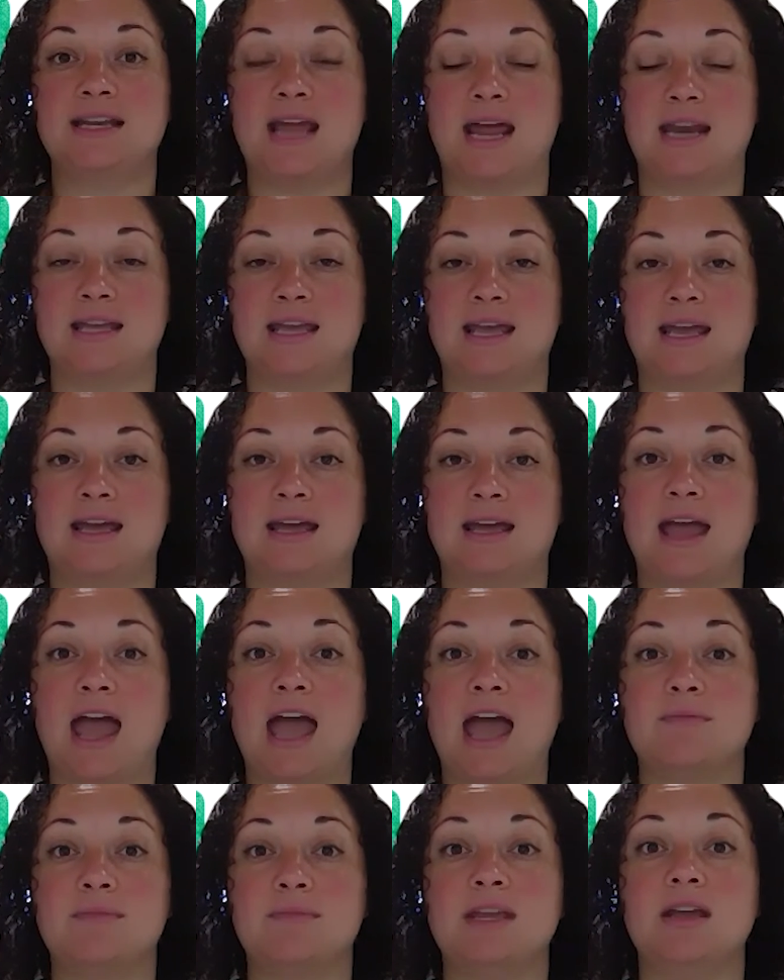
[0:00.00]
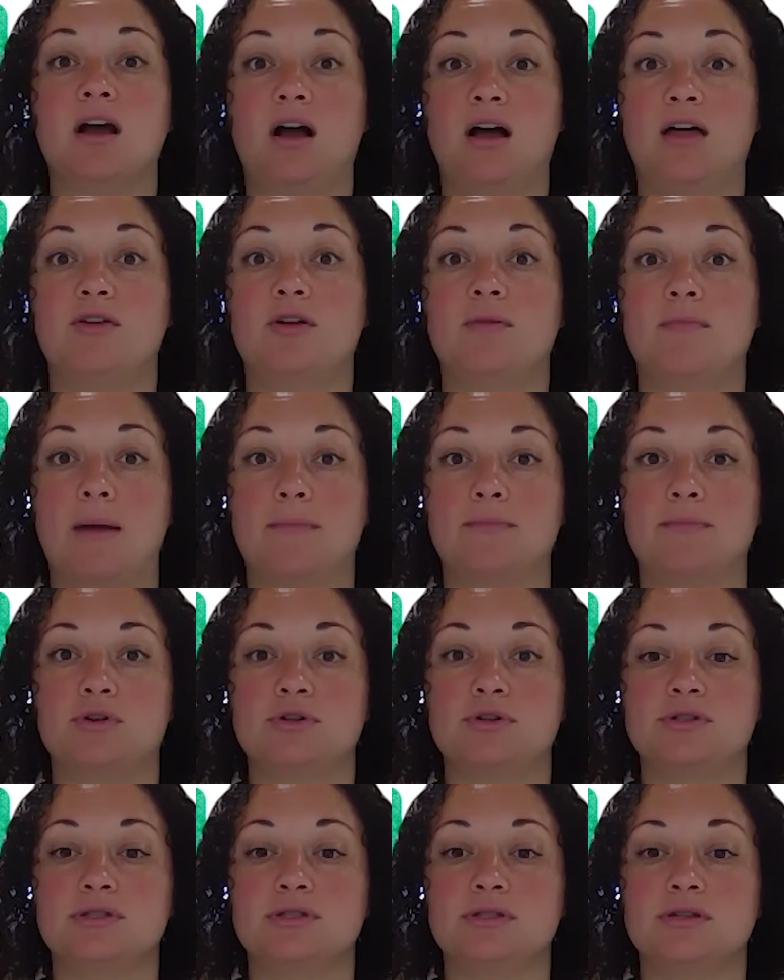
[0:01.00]
Connecticut and meet other
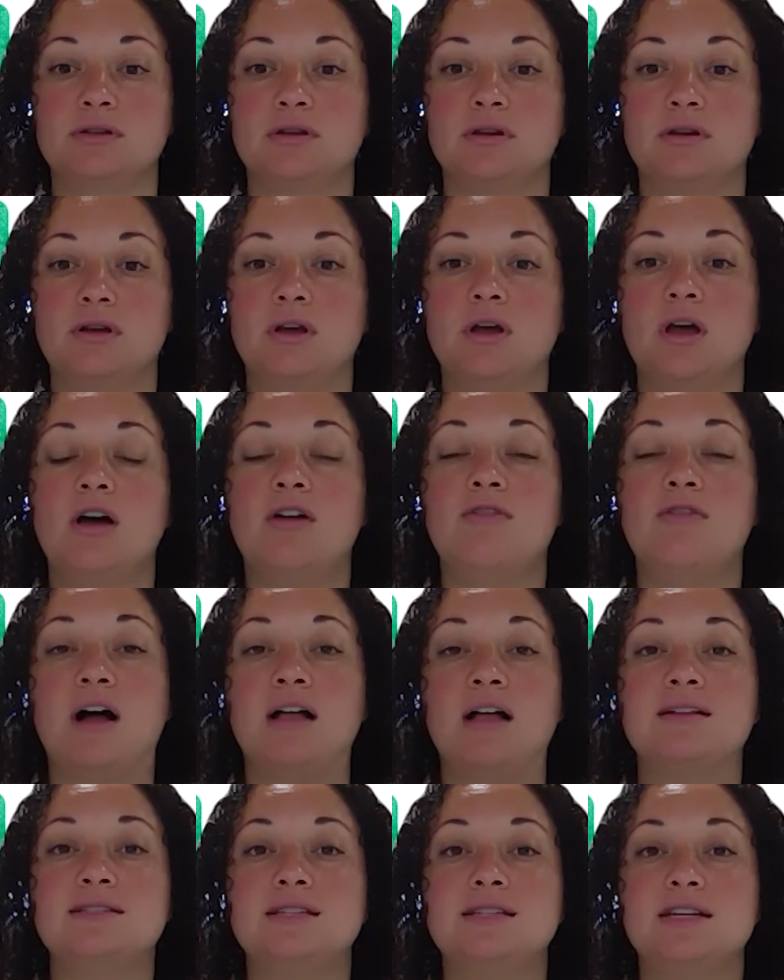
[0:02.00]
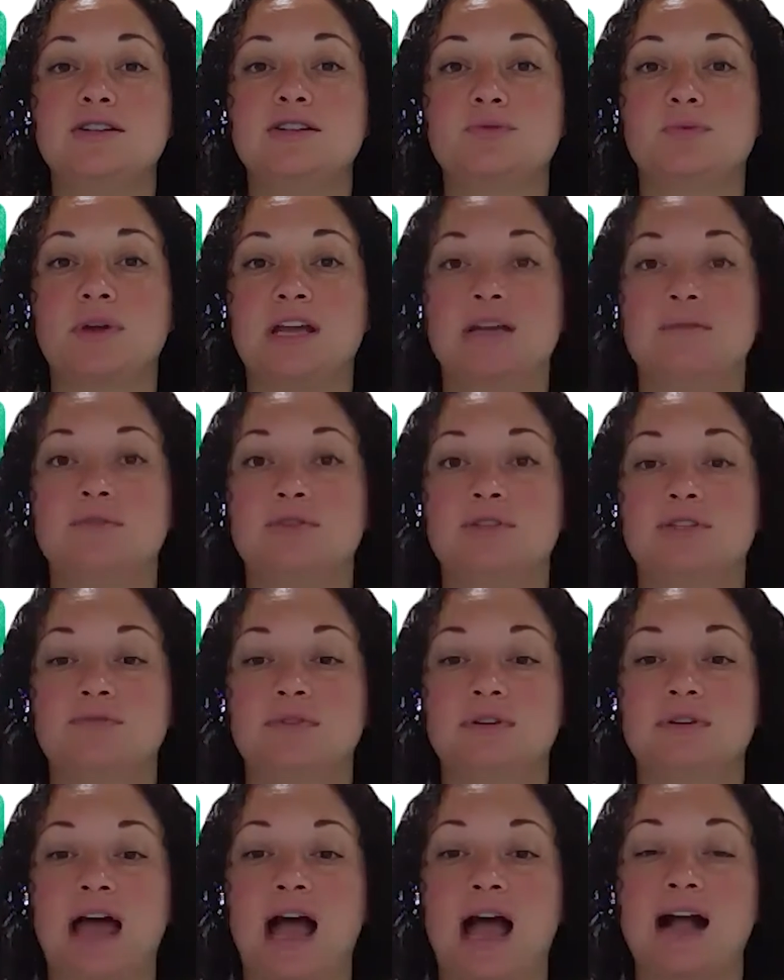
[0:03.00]
members. Volunteers were able to
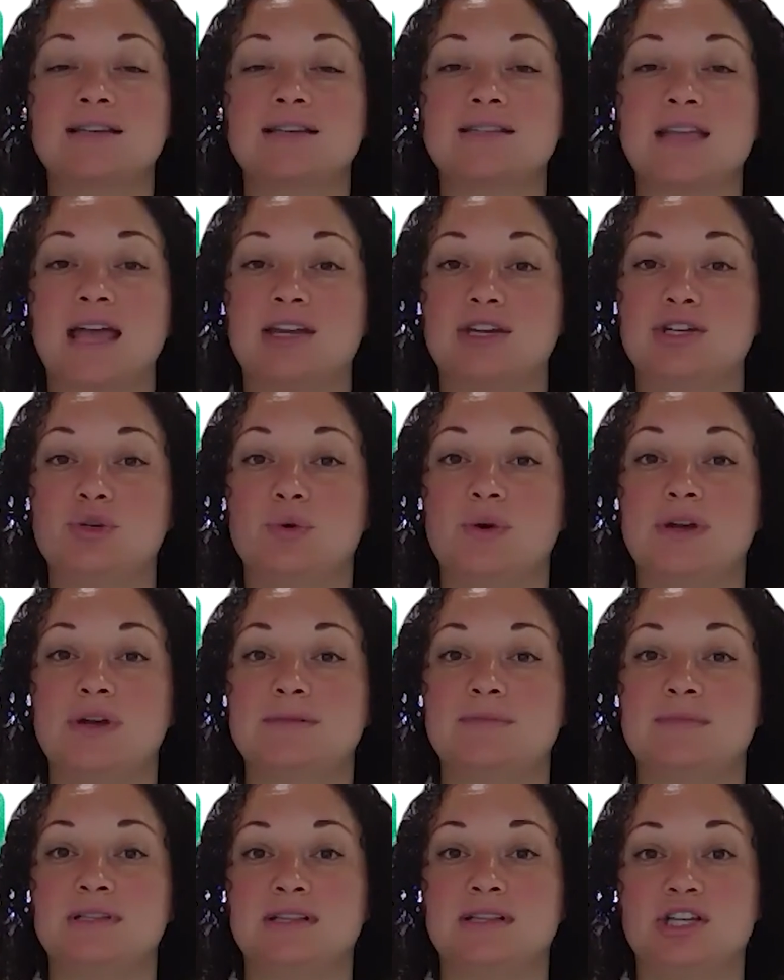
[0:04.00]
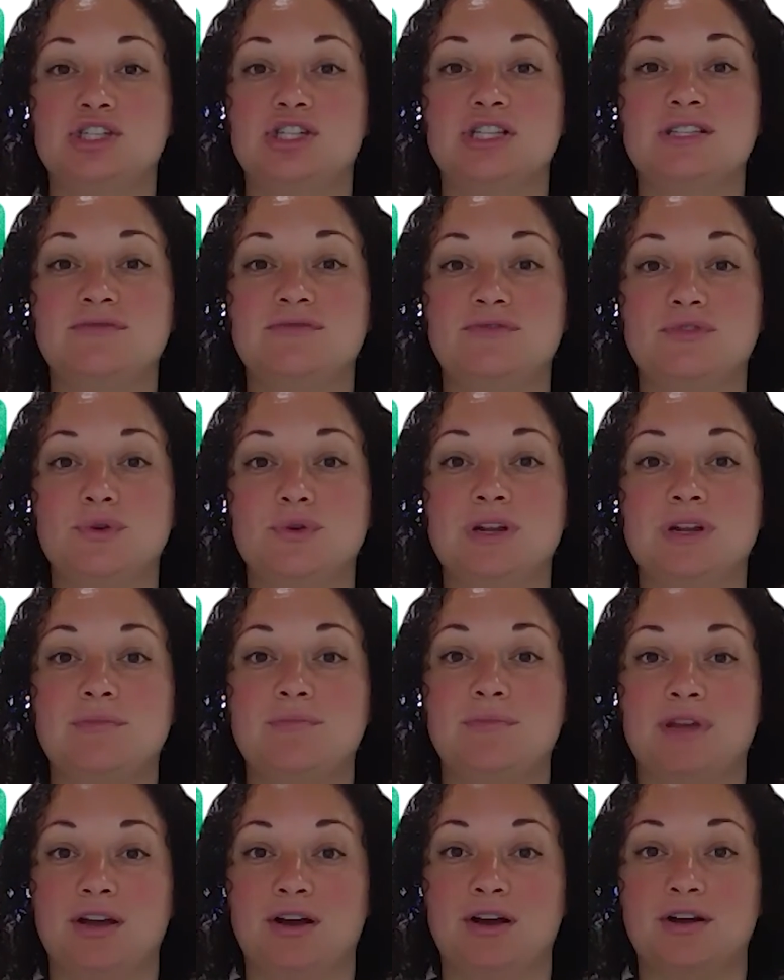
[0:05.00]
relax and enjoy some delicious food and
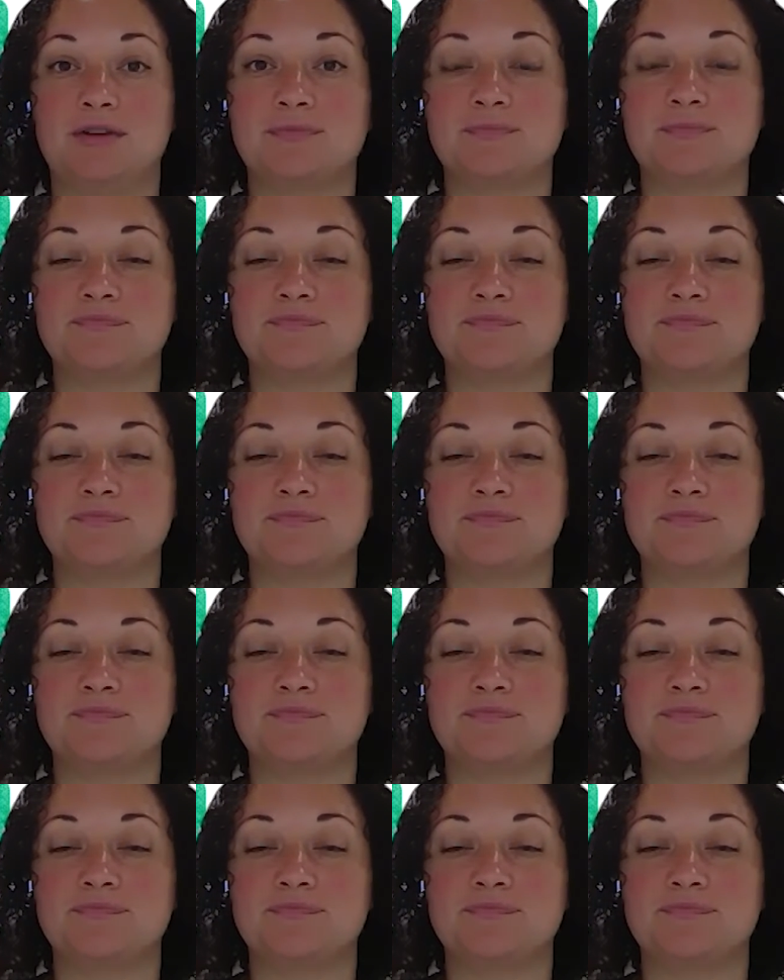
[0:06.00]
beer.